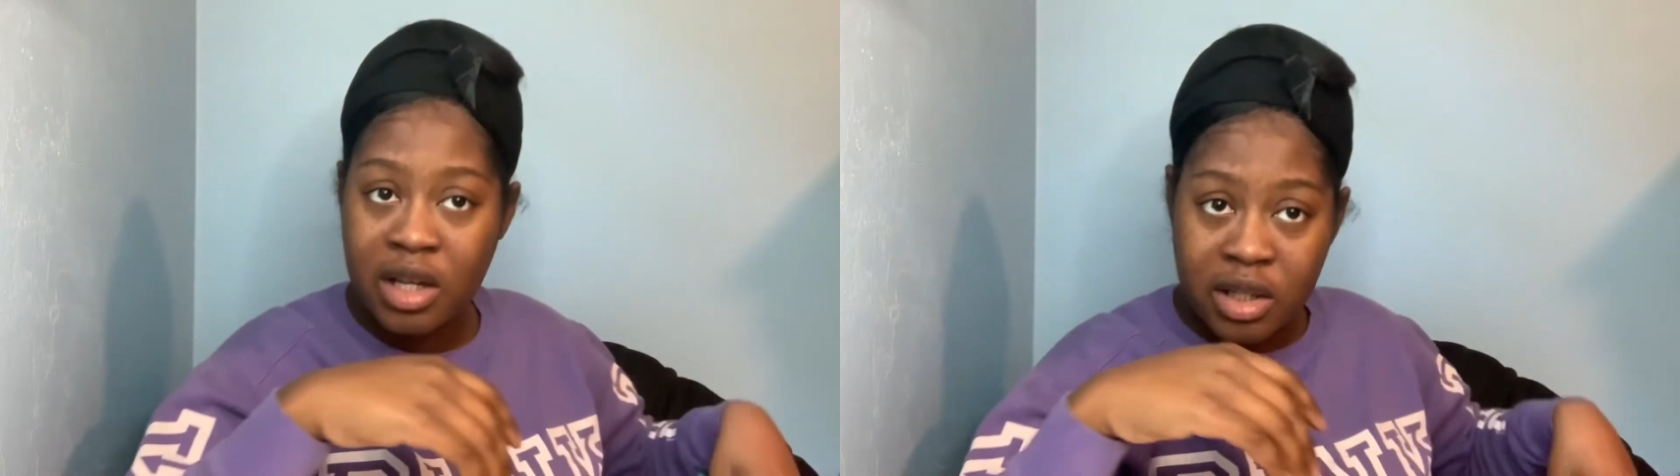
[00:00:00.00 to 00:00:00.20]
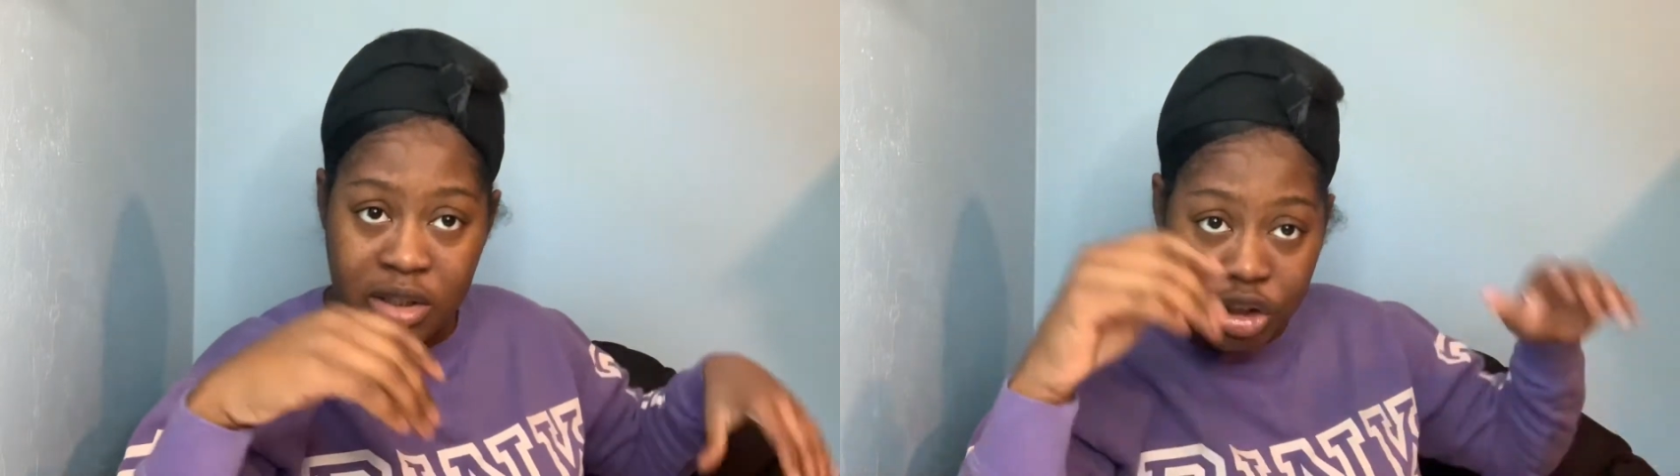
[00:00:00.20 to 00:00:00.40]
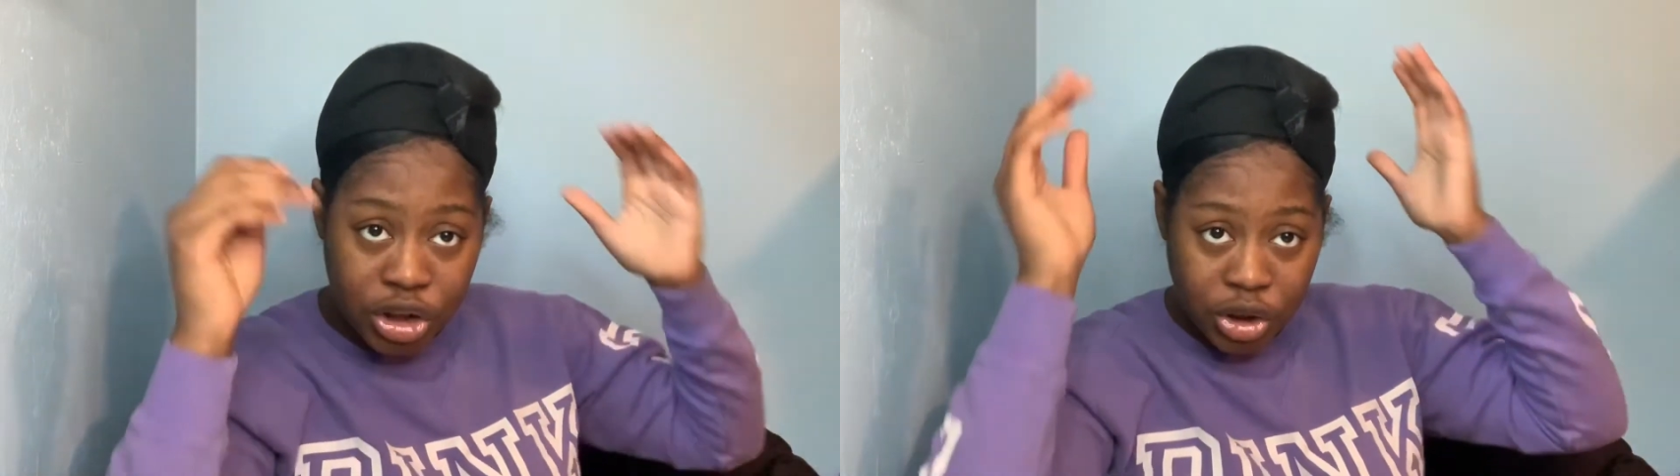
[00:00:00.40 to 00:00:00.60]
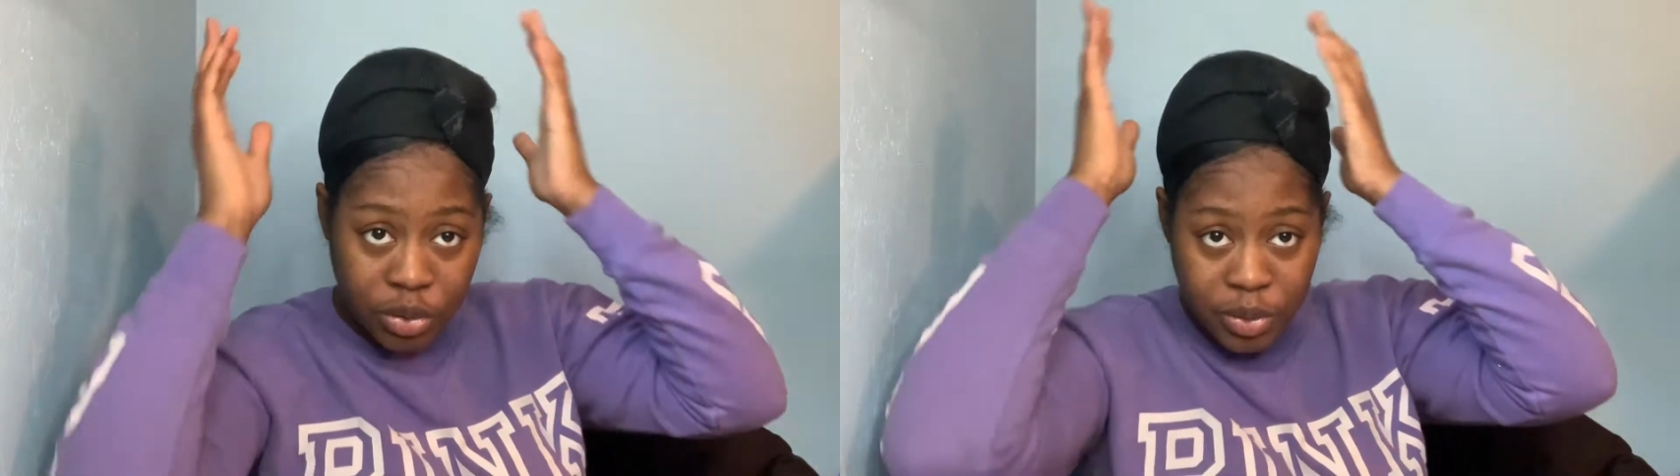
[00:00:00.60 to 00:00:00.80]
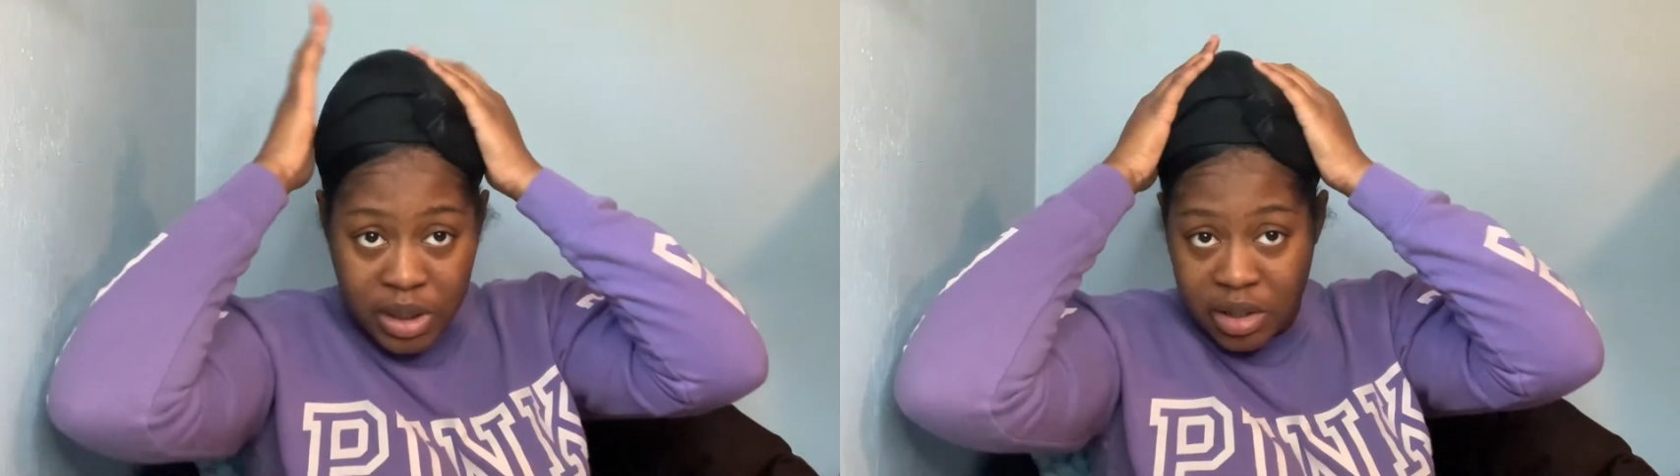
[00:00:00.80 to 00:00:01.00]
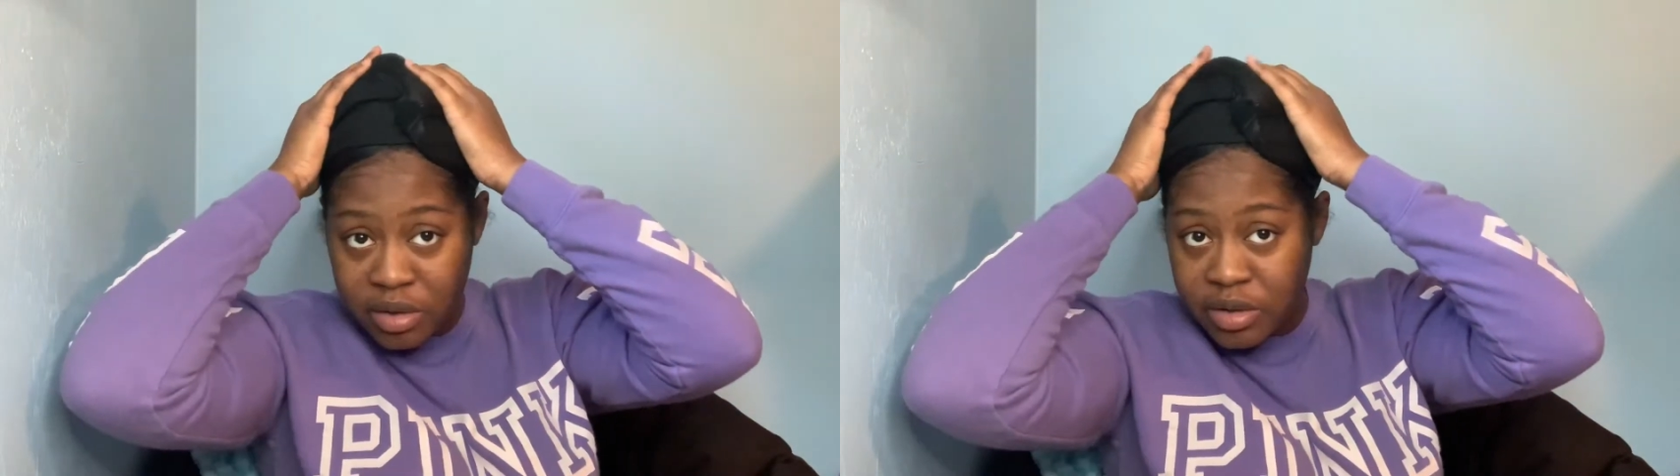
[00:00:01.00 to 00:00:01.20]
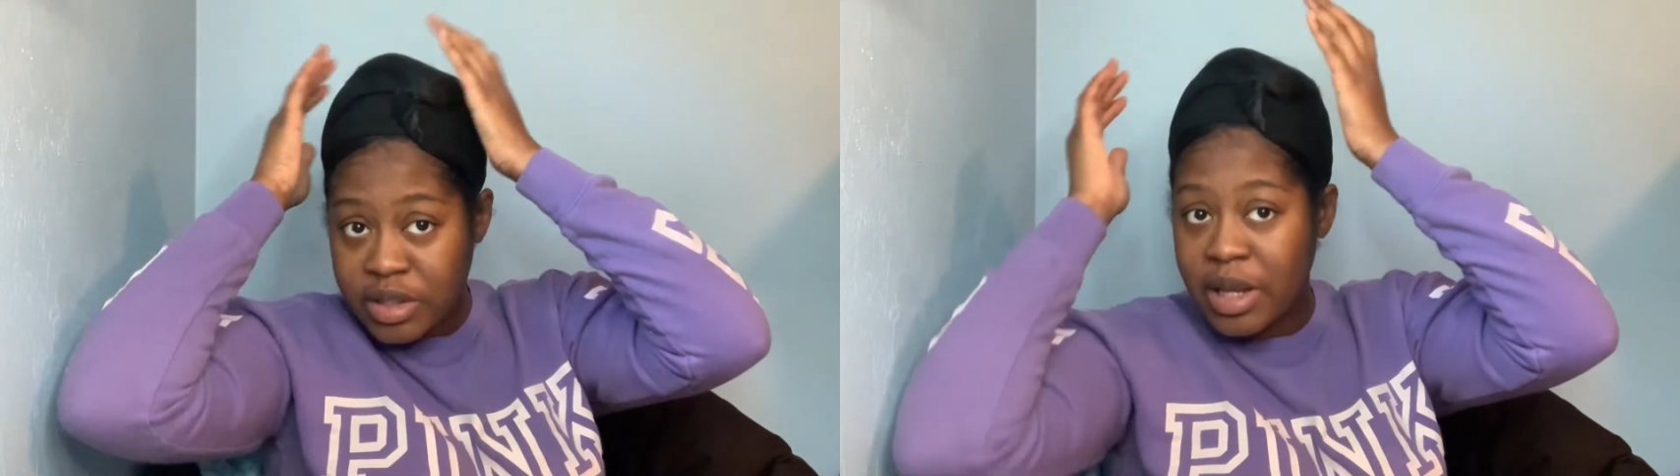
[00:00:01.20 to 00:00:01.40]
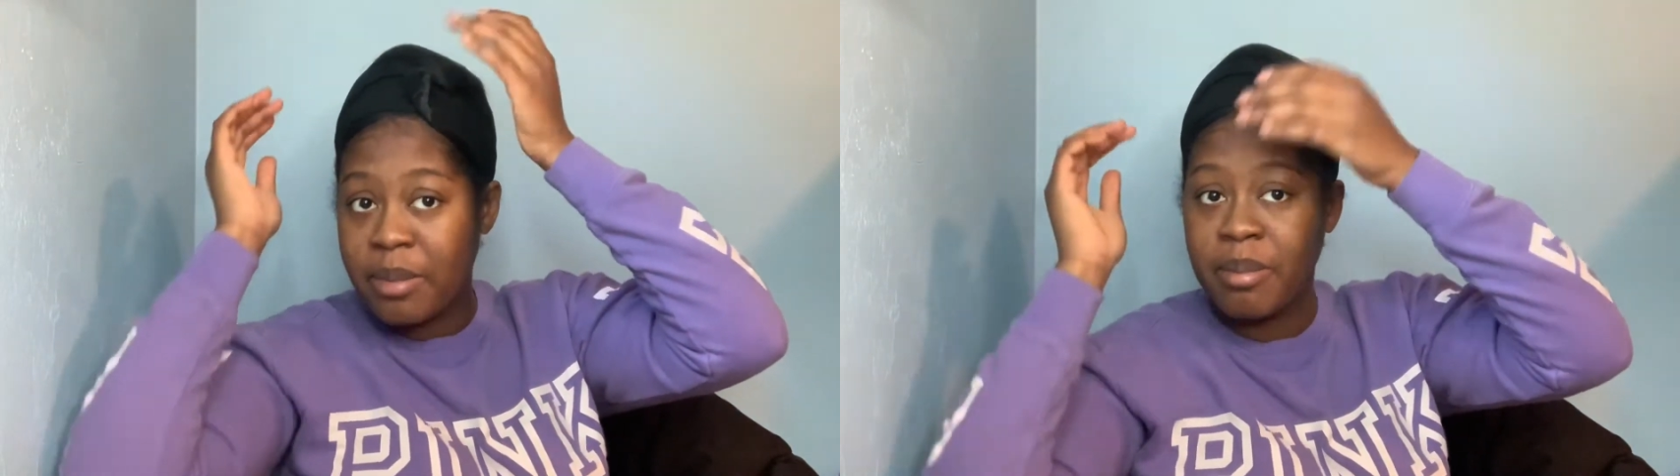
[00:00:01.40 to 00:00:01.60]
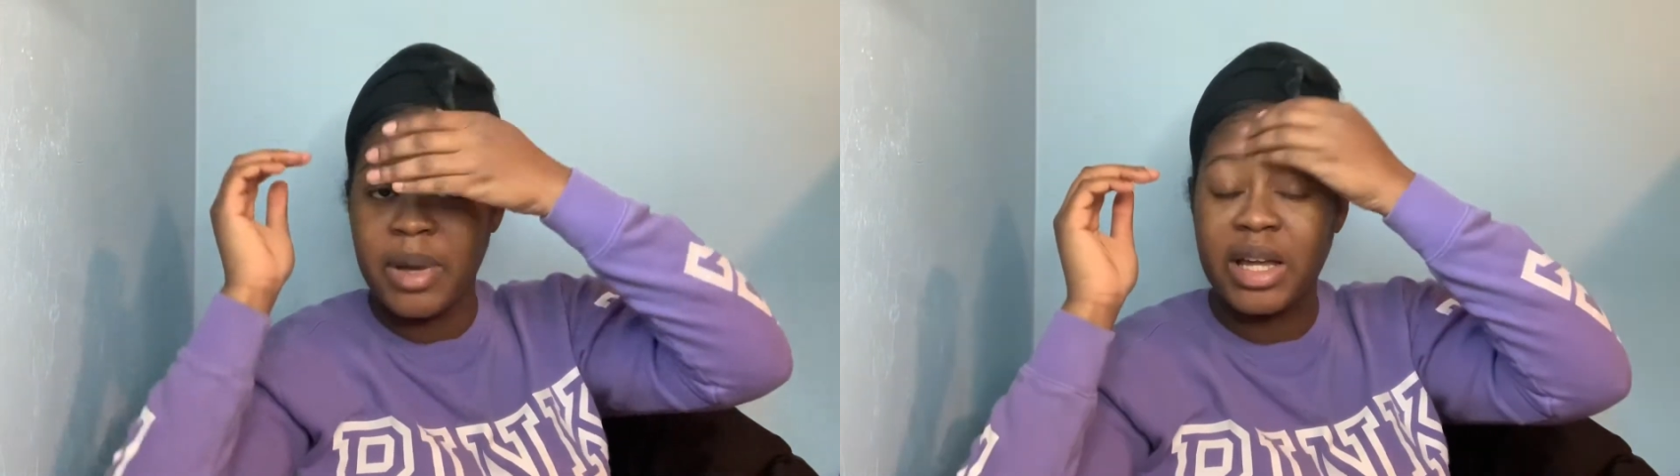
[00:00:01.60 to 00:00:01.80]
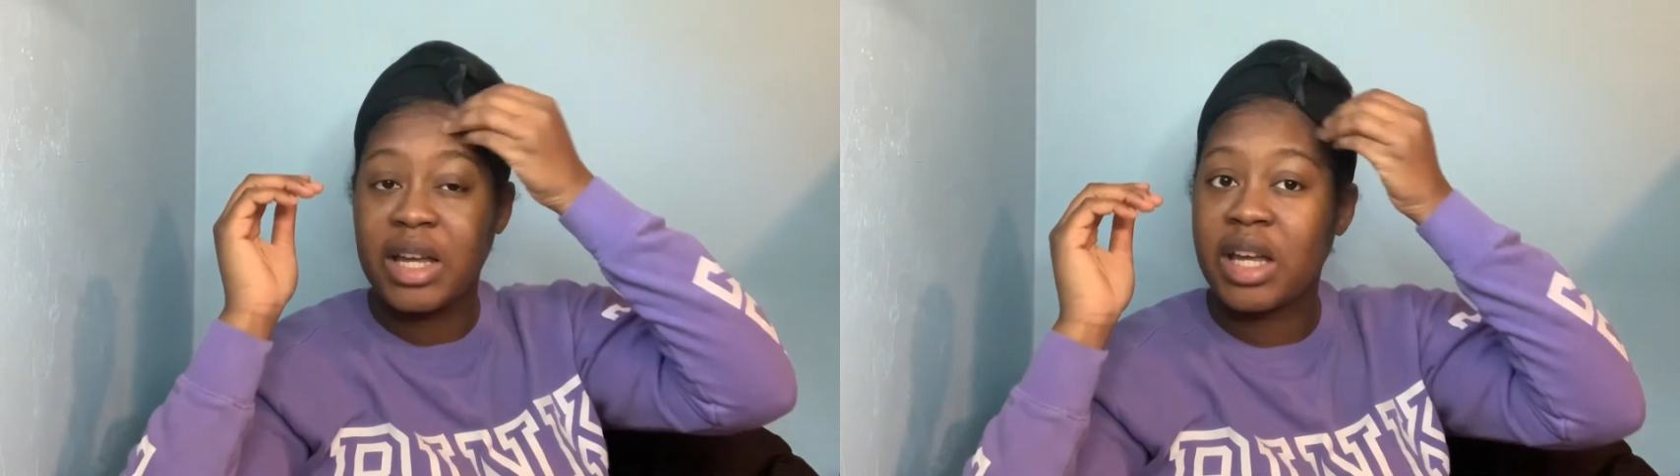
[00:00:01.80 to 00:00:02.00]
So here's my
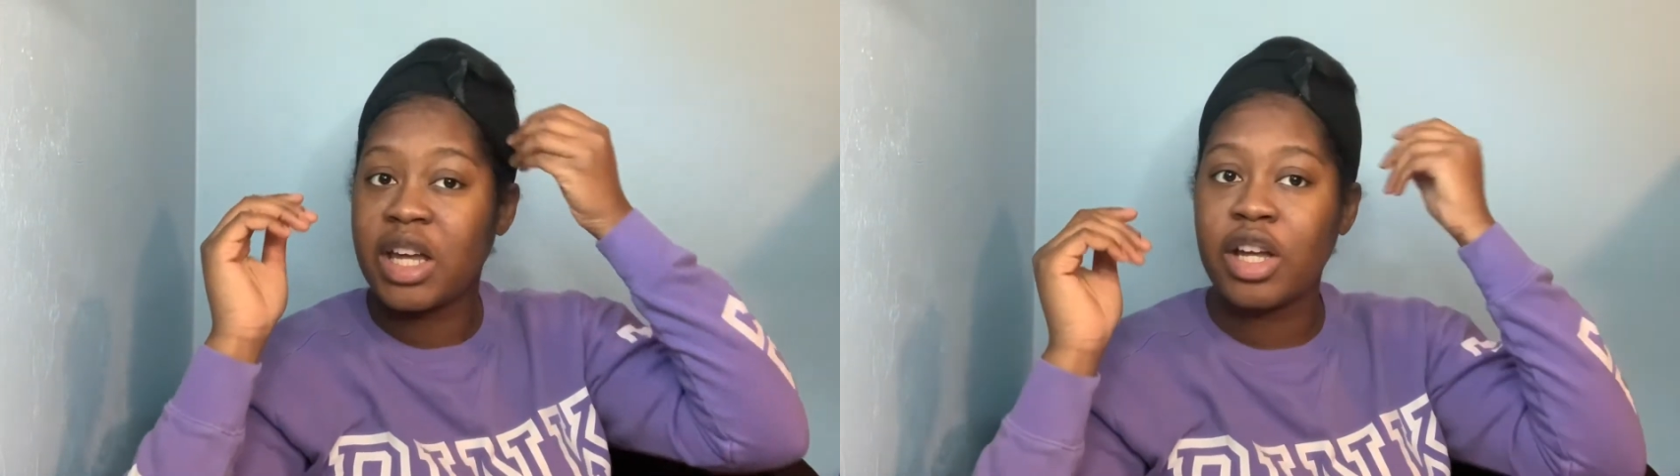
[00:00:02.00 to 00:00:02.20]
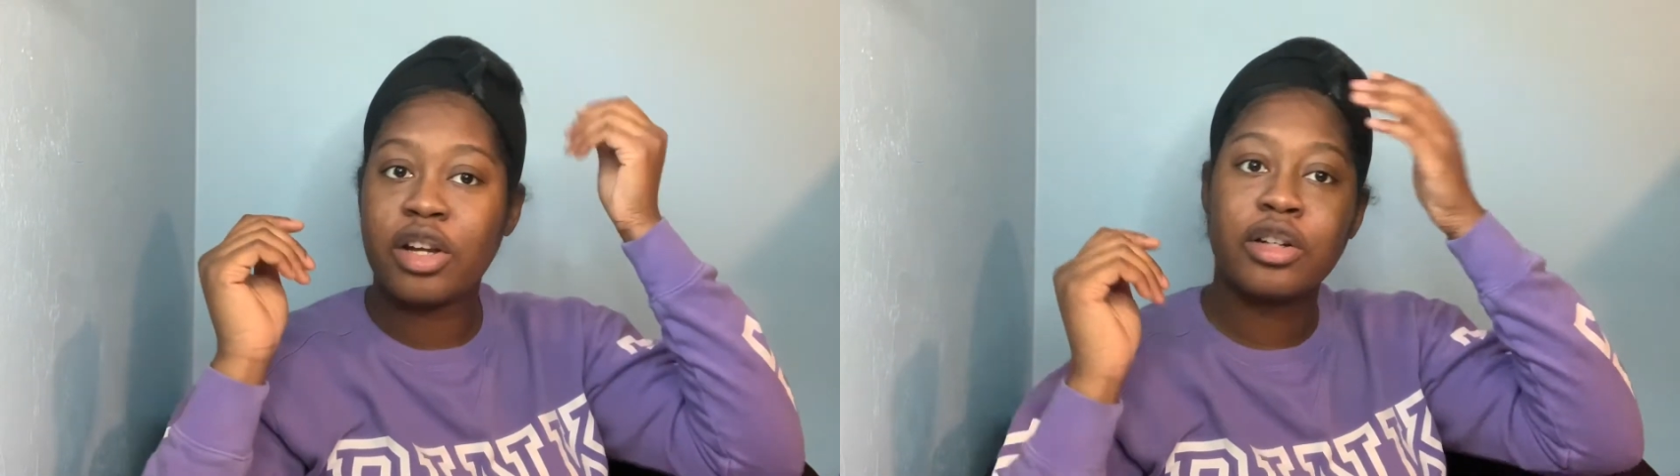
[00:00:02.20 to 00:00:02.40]
hair.